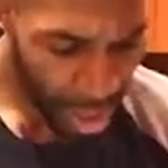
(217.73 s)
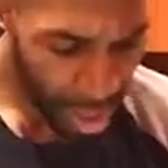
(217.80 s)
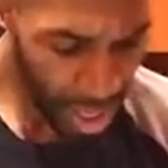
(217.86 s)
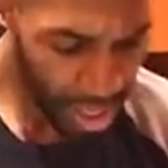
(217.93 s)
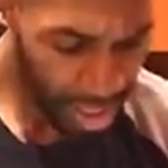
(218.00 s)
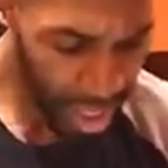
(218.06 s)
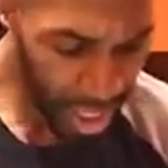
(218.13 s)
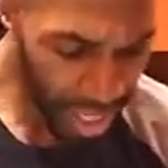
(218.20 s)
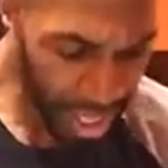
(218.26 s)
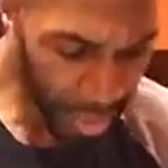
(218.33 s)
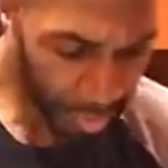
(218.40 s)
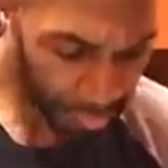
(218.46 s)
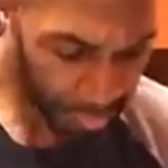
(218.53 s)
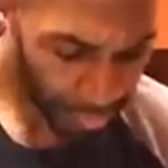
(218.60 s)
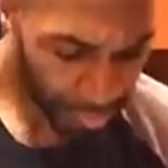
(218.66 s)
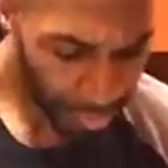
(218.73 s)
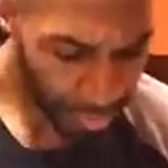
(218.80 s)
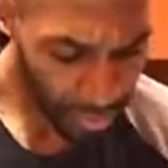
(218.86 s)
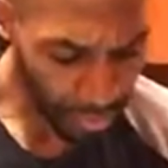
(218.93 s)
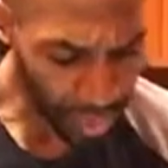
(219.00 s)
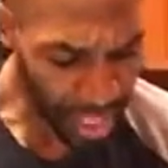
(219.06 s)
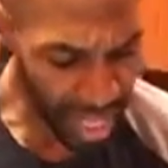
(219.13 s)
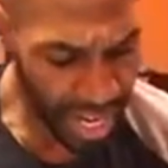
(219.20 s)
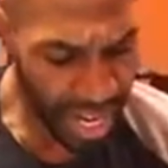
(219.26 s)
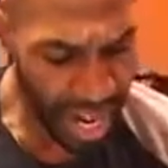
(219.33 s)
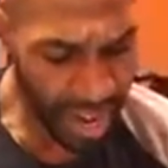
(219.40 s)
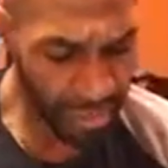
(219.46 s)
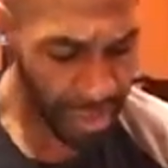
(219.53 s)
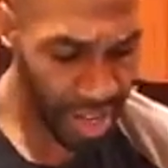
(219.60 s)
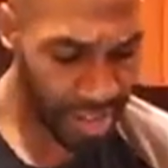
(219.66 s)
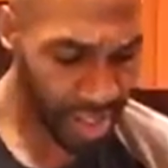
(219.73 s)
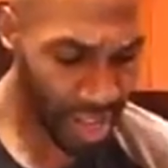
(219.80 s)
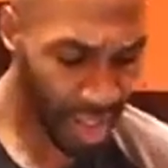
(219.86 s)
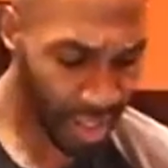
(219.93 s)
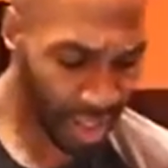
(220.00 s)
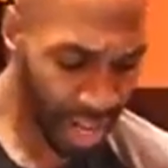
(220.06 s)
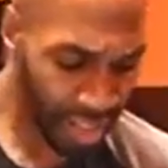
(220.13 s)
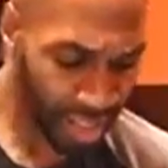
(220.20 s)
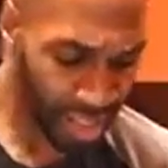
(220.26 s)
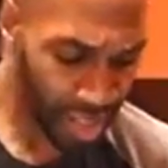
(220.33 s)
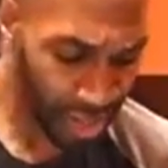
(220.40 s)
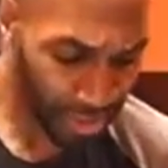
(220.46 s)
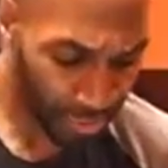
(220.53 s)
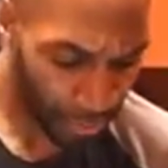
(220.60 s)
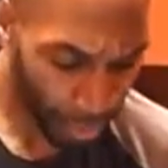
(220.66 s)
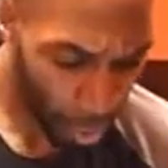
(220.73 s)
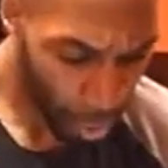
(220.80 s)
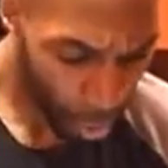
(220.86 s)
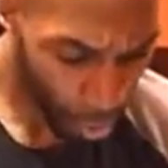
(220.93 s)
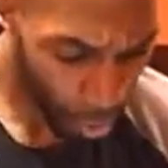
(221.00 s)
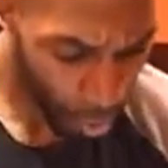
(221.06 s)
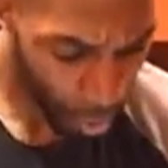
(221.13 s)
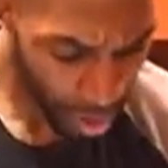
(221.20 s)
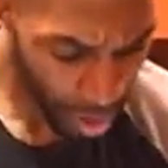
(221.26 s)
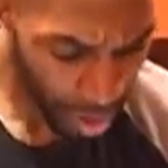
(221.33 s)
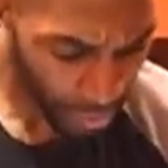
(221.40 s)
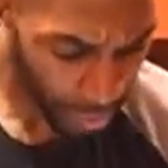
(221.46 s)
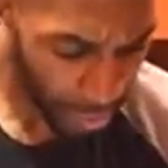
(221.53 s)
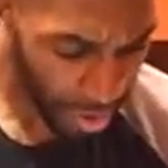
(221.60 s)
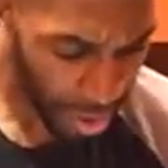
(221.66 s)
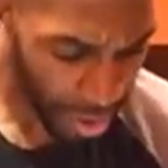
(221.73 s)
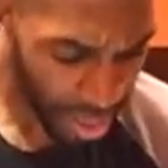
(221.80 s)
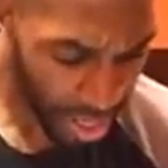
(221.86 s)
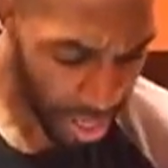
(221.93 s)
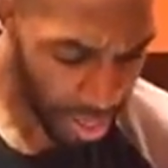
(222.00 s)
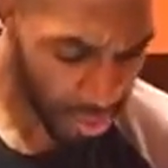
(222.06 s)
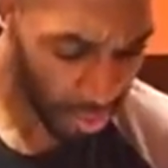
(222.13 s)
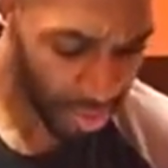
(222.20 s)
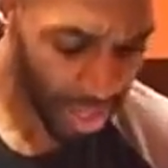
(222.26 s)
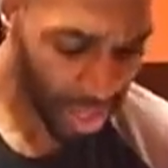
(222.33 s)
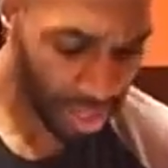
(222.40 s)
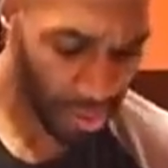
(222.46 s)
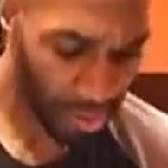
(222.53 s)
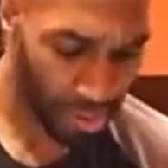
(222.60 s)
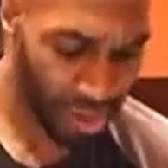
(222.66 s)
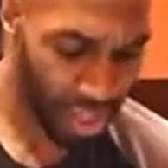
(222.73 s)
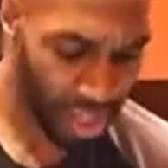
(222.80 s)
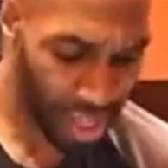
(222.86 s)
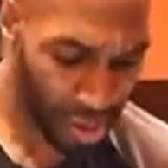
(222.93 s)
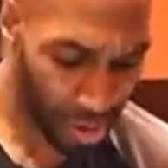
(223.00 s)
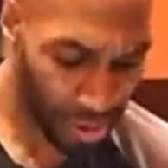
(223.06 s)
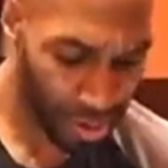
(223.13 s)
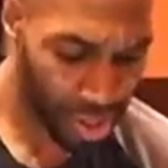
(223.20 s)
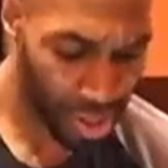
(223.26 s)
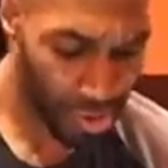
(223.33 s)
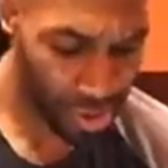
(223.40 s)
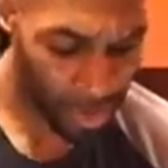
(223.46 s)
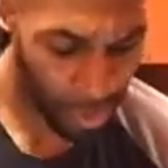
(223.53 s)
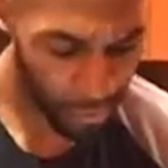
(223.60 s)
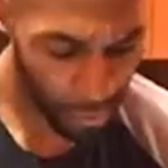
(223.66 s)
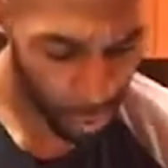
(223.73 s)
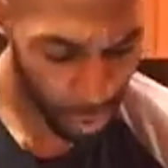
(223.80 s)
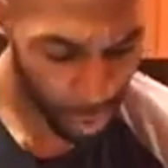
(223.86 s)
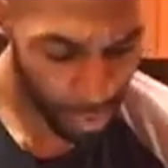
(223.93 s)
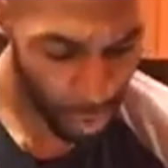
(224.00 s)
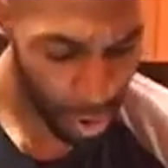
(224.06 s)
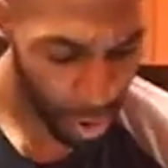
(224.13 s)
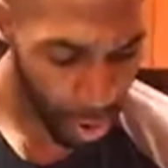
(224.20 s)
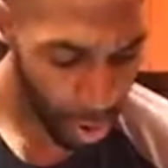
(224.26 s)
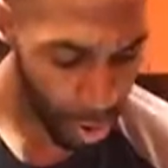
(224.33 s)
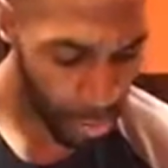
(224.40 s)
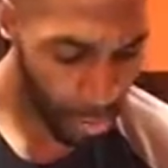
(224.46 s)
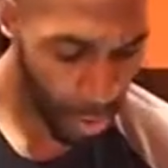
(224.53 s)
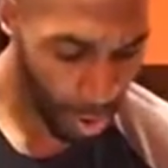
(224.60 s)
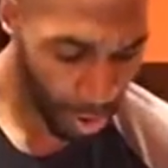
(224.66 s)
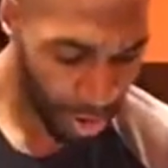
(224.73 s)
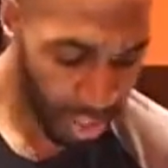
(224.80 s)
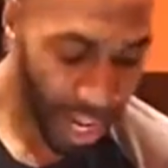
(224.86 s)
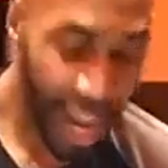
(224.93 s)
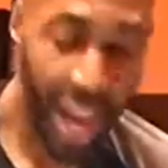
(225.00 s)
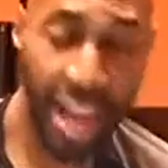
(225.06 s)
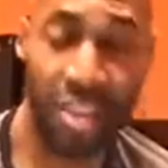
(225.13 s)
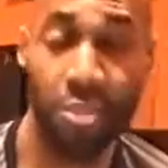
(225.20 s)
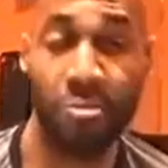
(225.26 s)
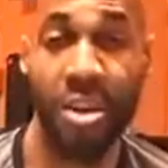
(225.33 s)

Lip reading: Agility, an athlete's collective coordinative abilities or technical skills used to perform motor tasks.